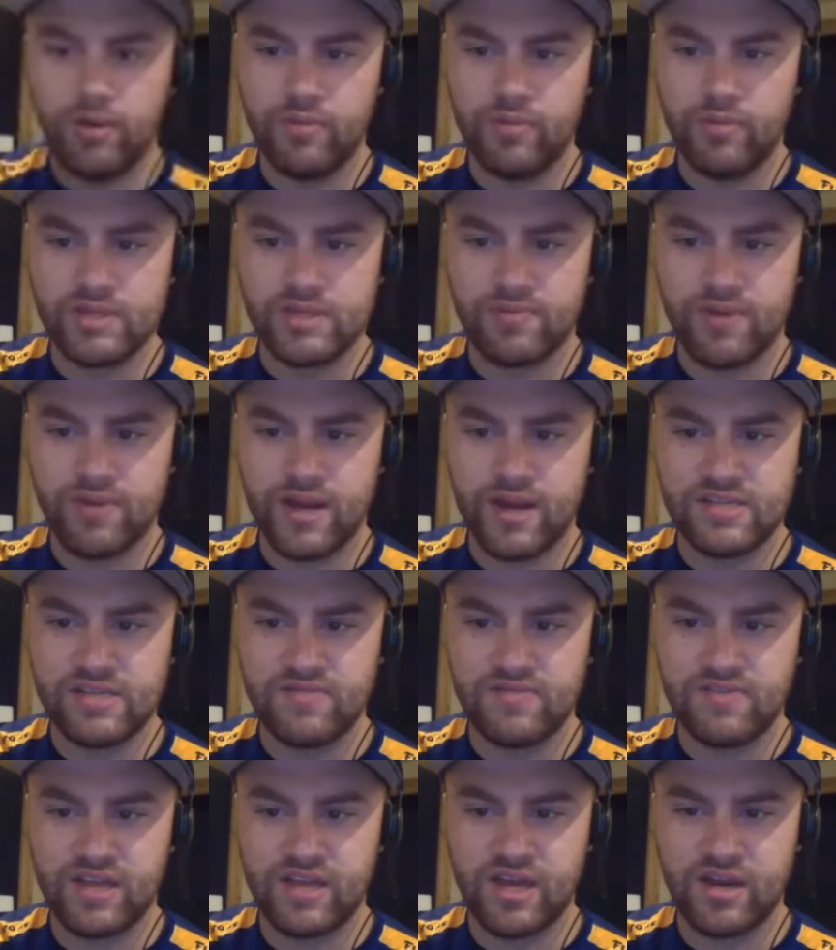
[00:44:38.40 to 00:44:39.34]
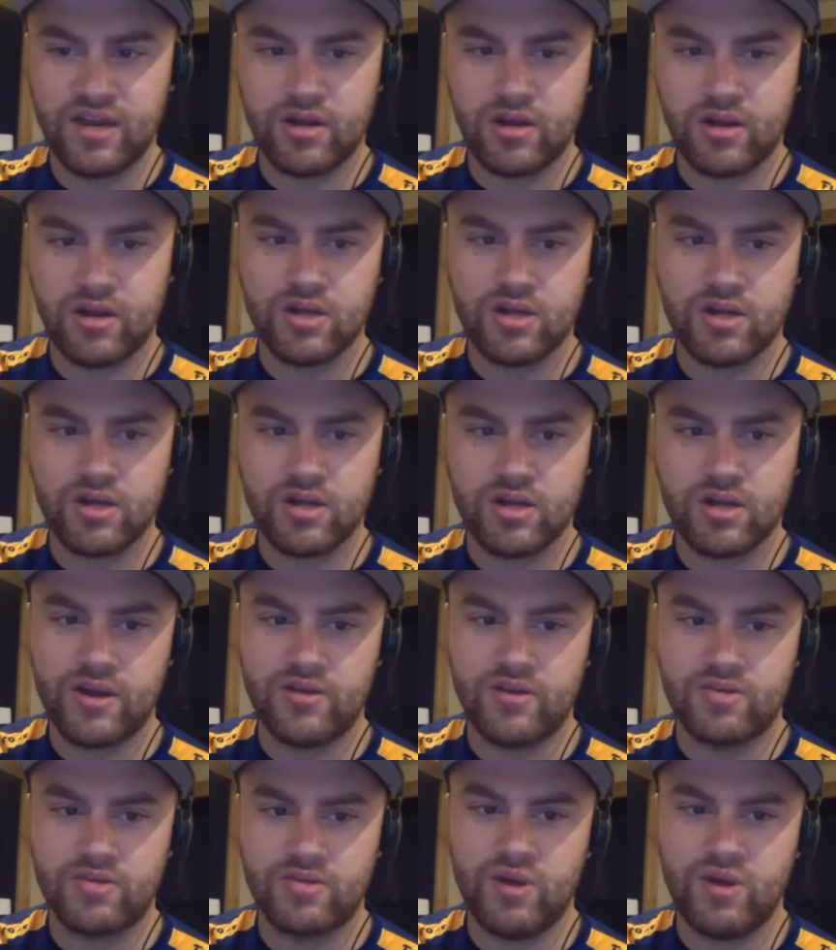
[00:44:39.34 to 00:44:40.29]
surprised if they get a car into the round of
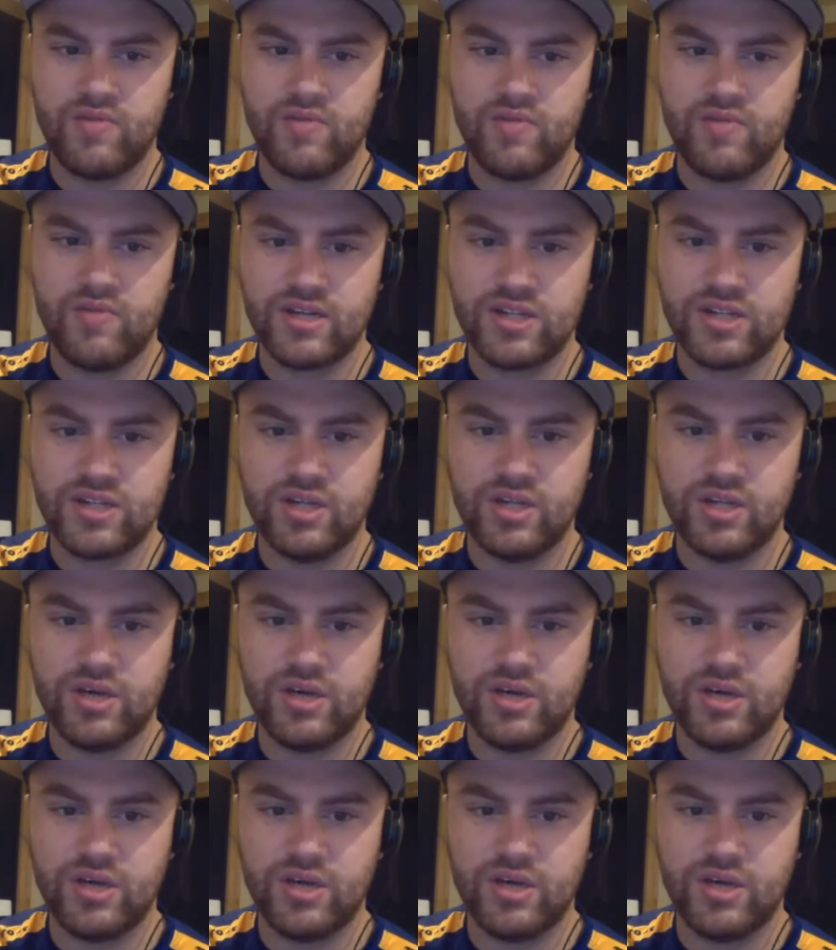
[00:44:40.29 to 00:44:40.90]
12 next year, though.